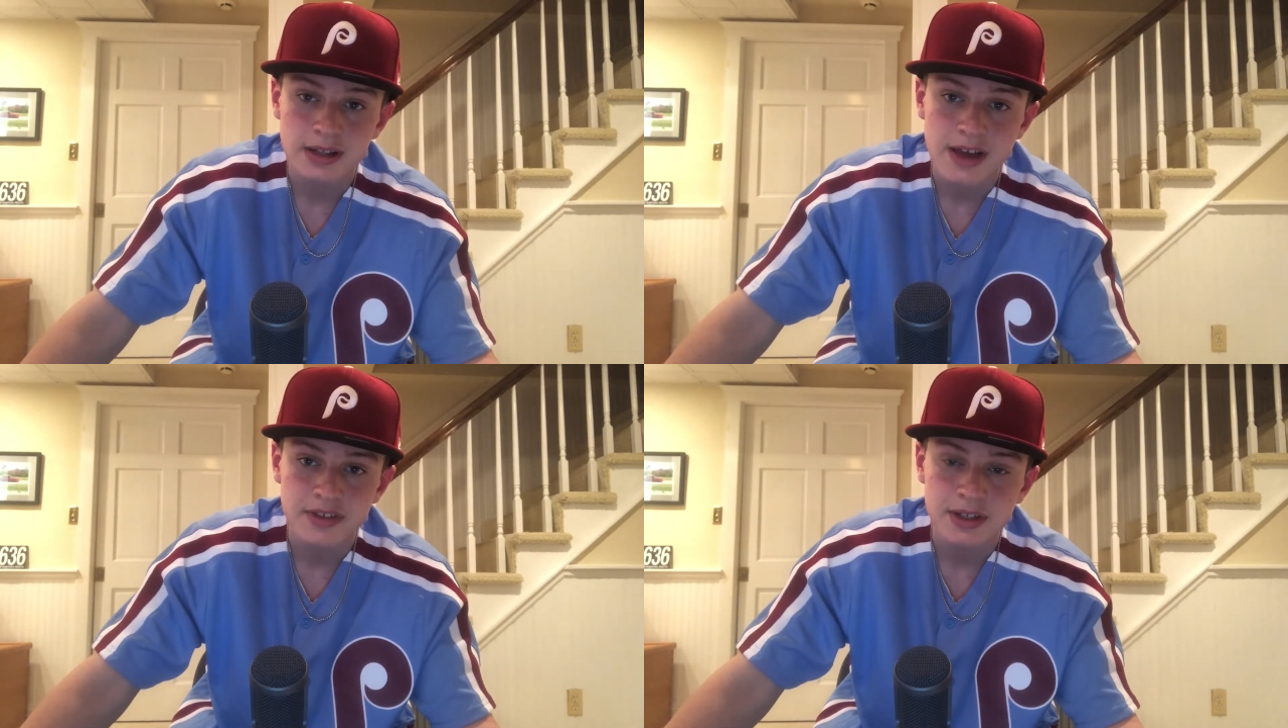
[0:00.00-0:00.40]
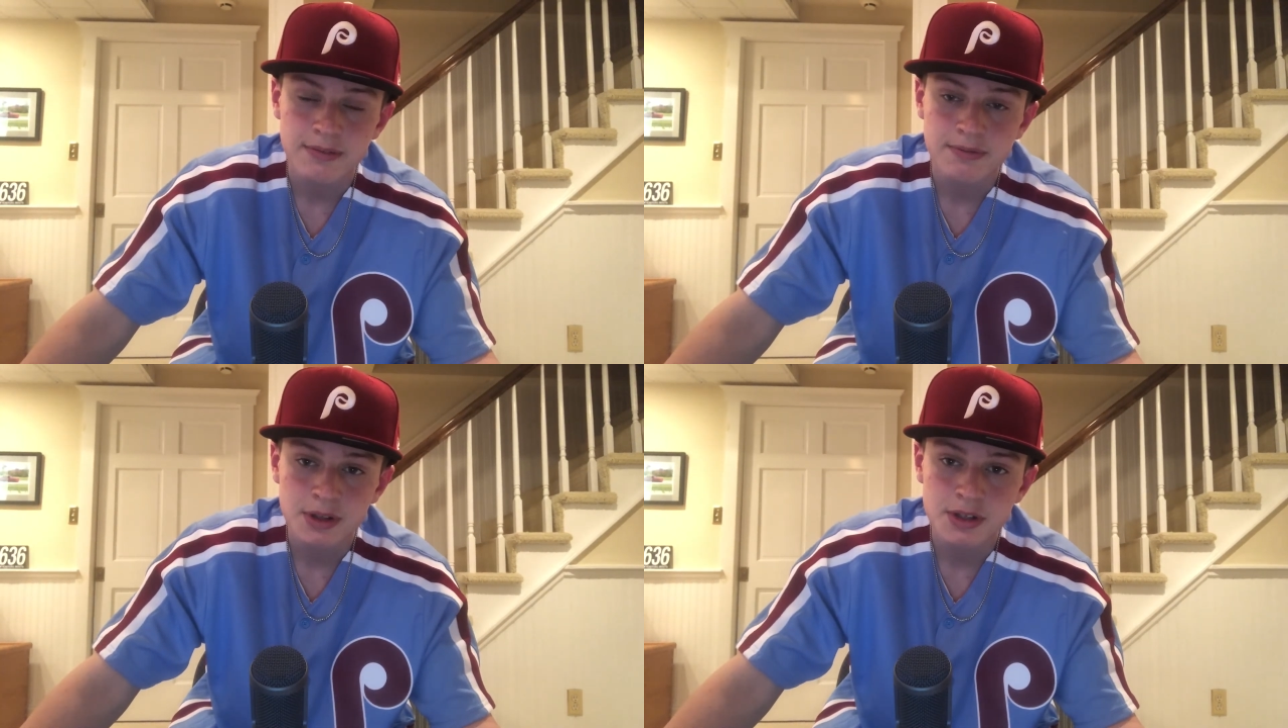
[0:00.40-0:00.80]
11,
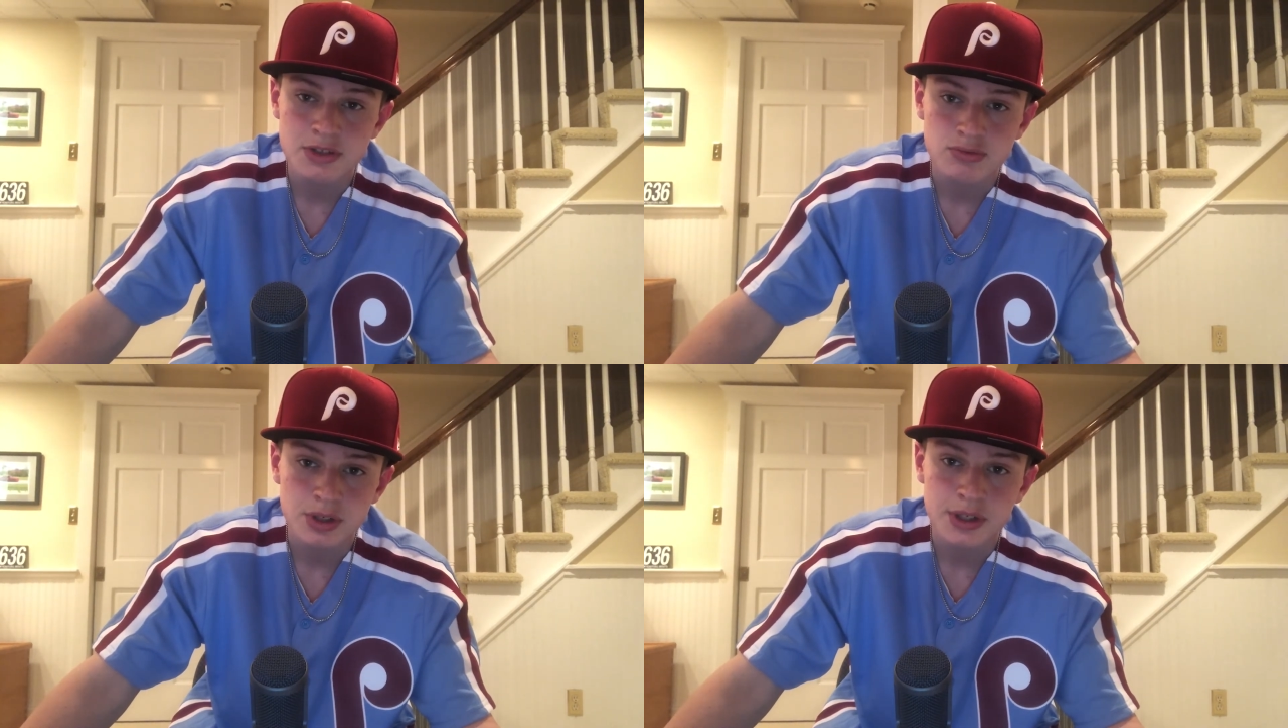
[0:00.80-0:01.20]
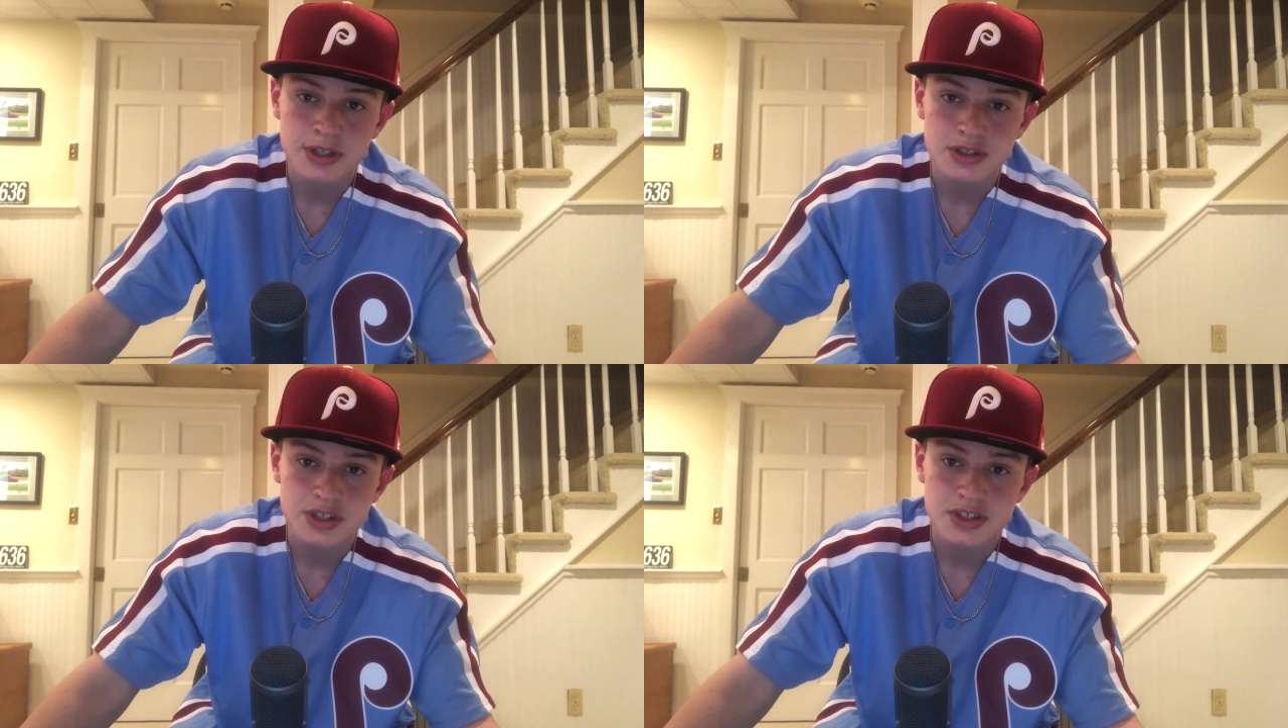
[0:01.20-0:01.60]
the Phillies
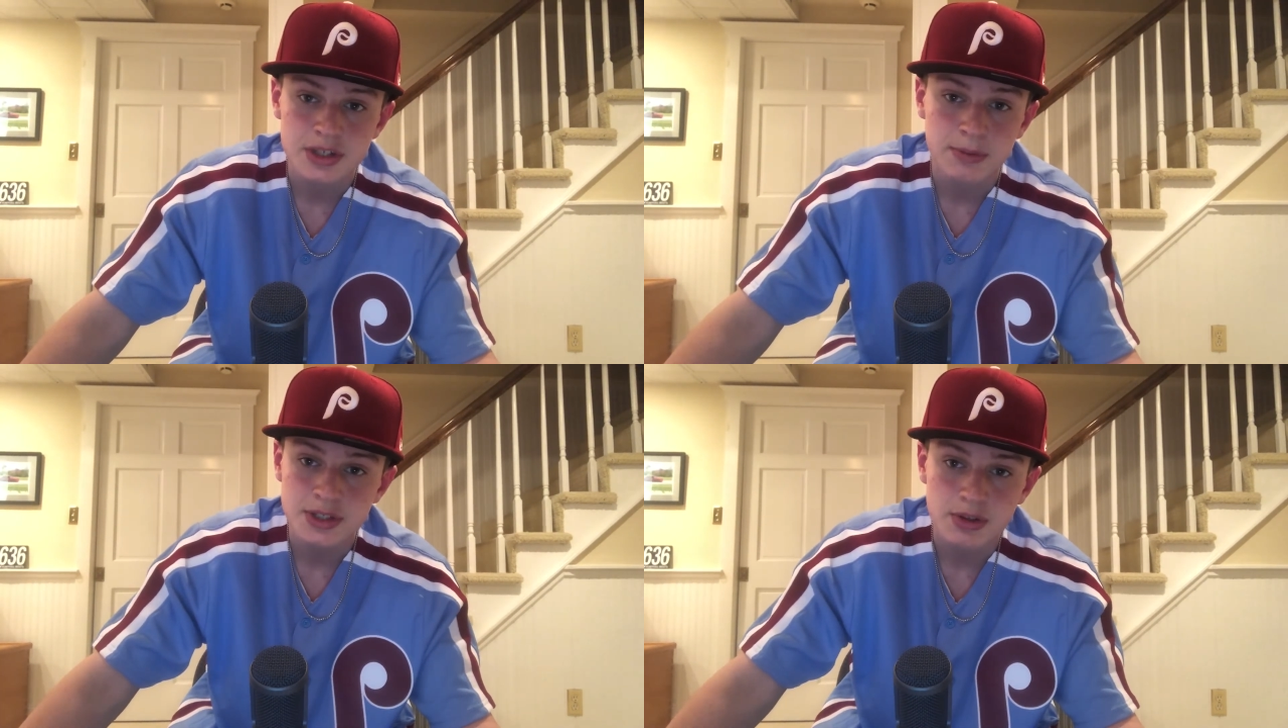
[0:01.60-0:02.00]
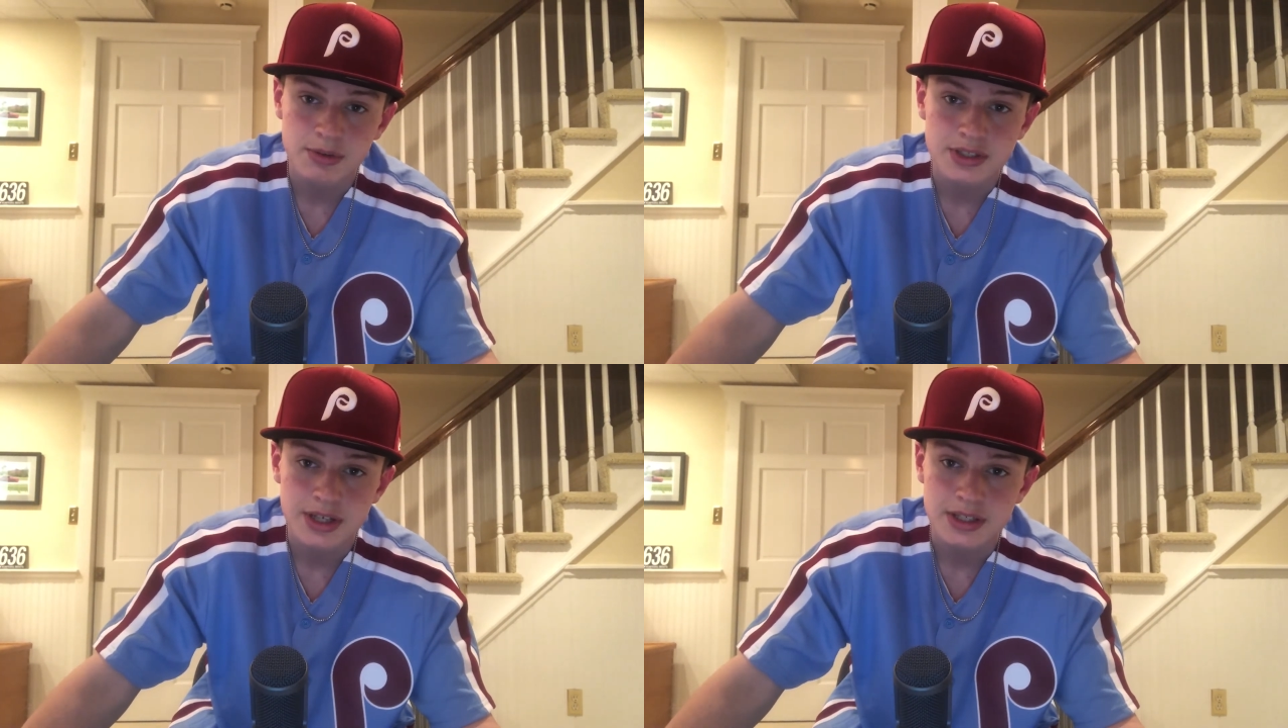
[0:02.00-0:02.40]
really just, and wasn't
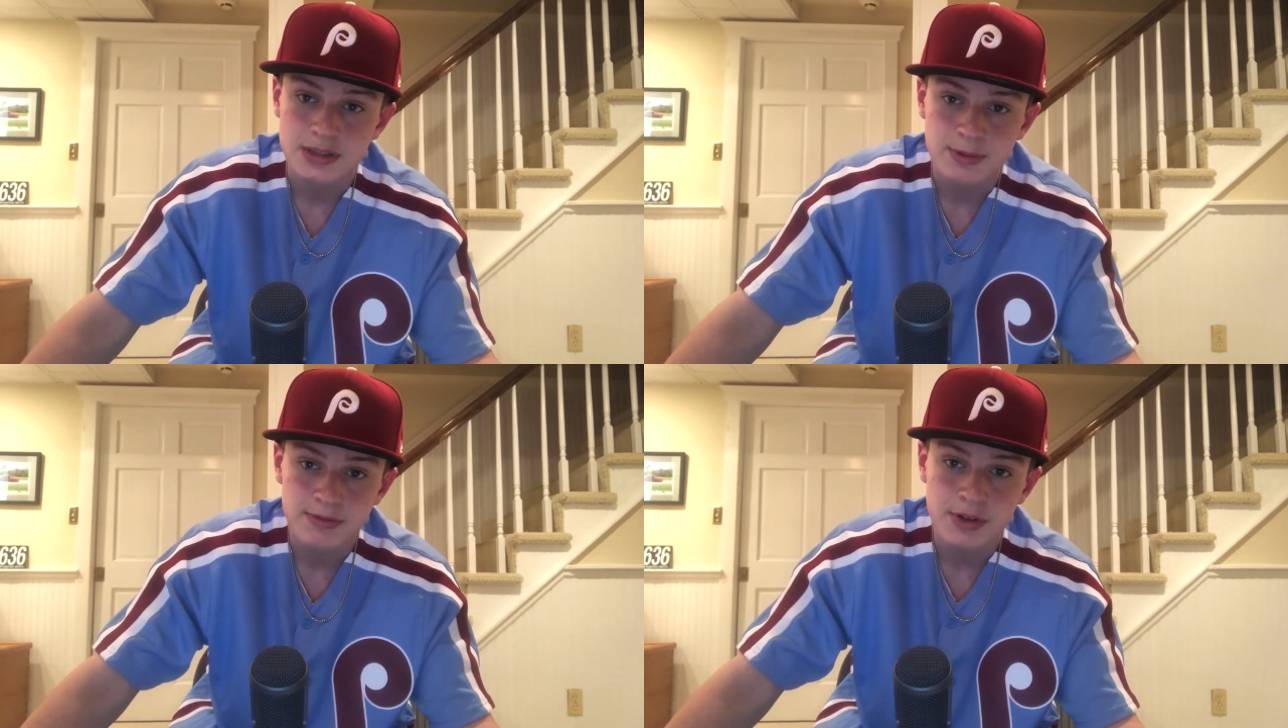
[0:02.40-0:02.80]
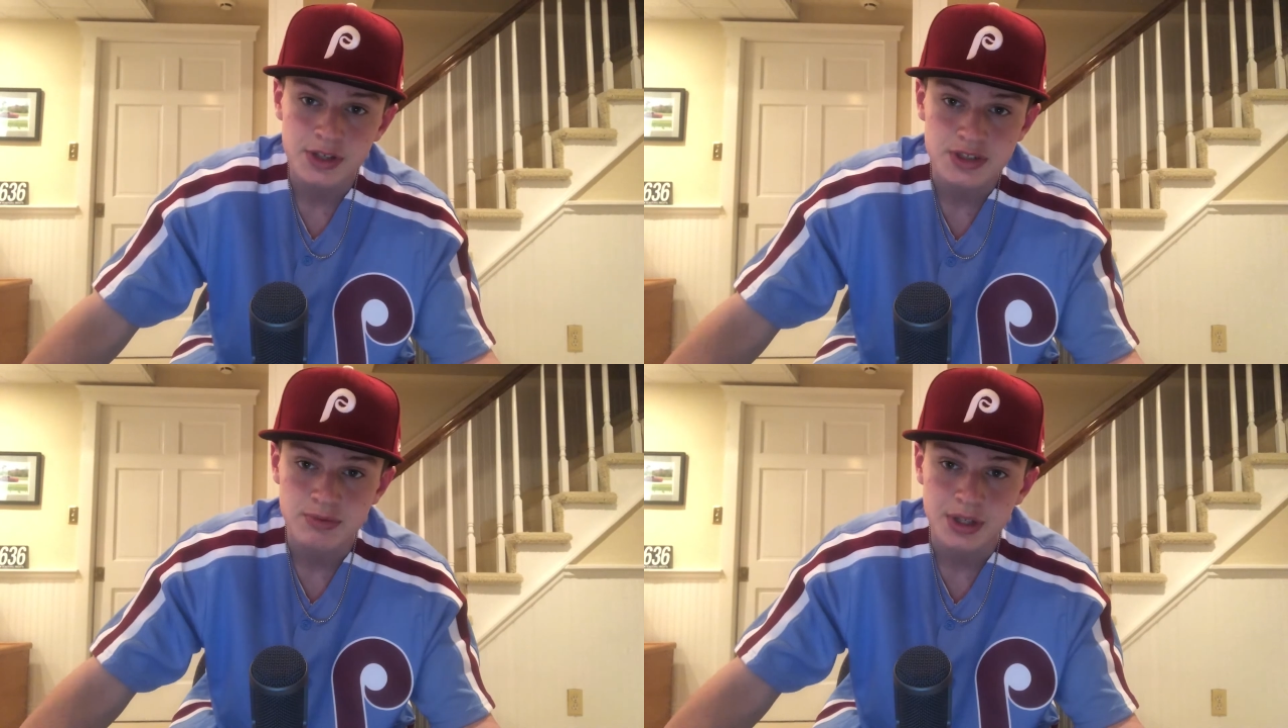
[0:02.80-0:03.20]
always like this, but
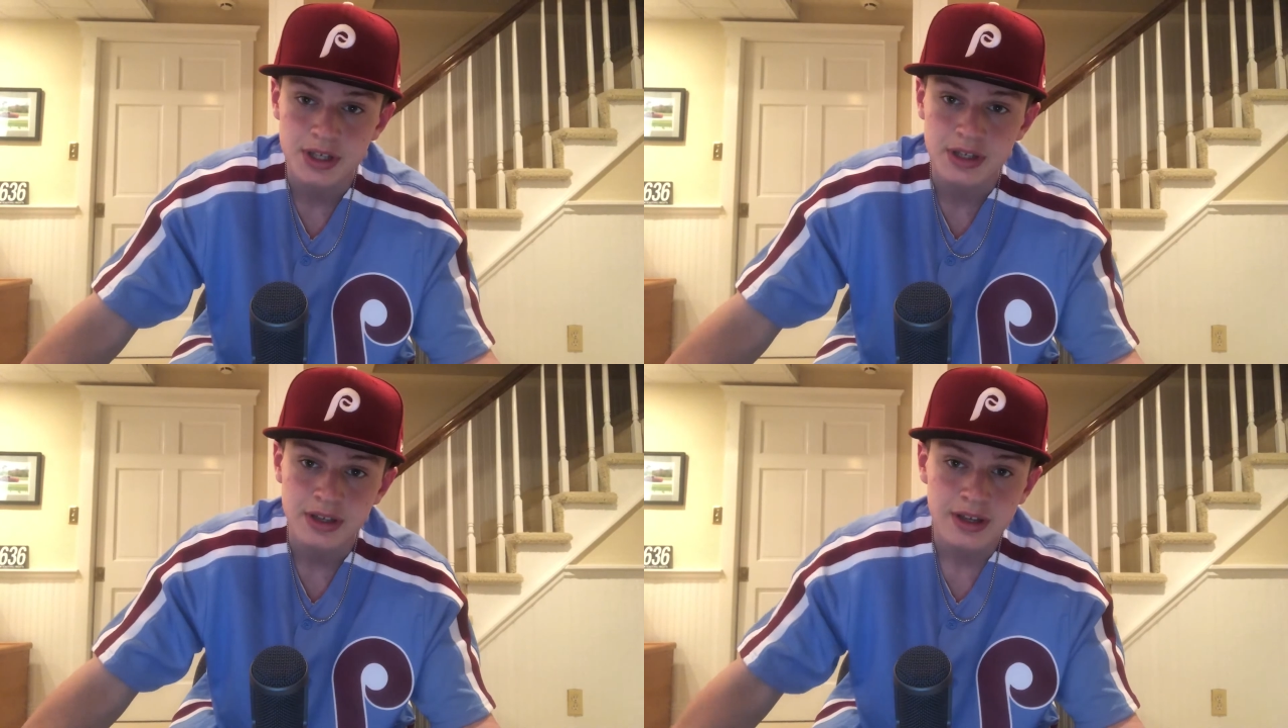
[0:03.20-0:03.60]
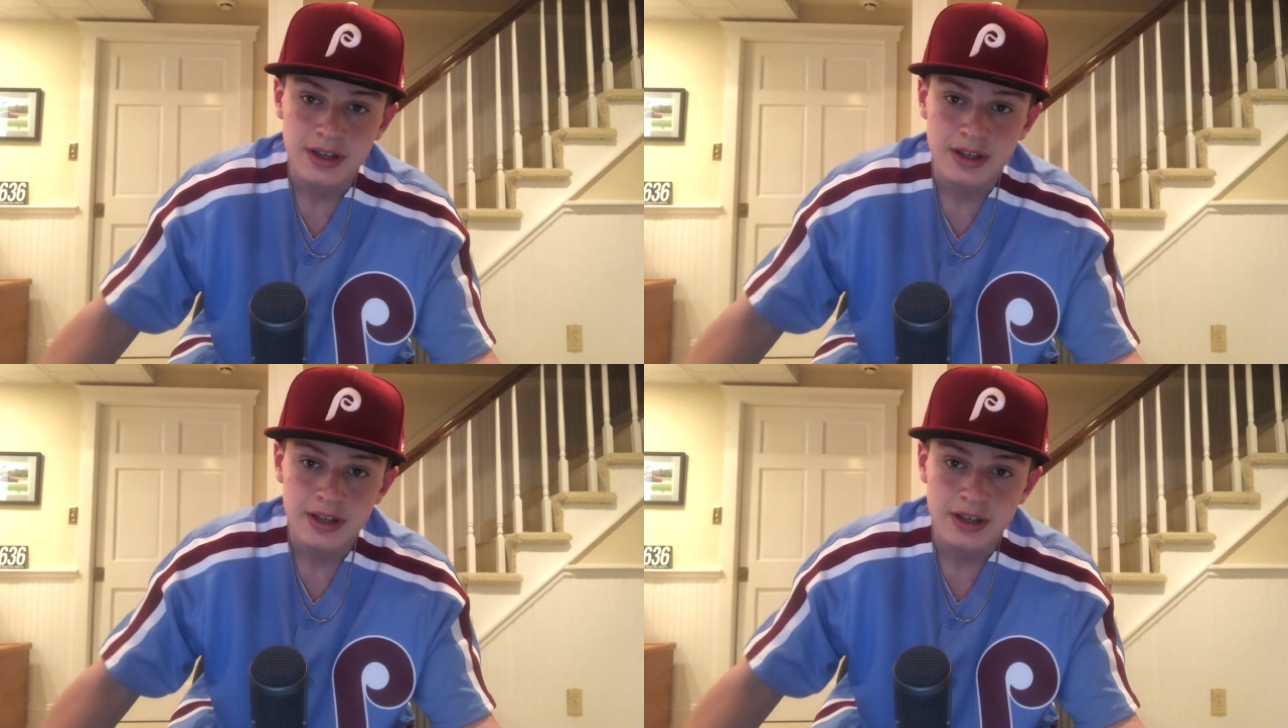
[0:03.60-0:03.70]
Phillies really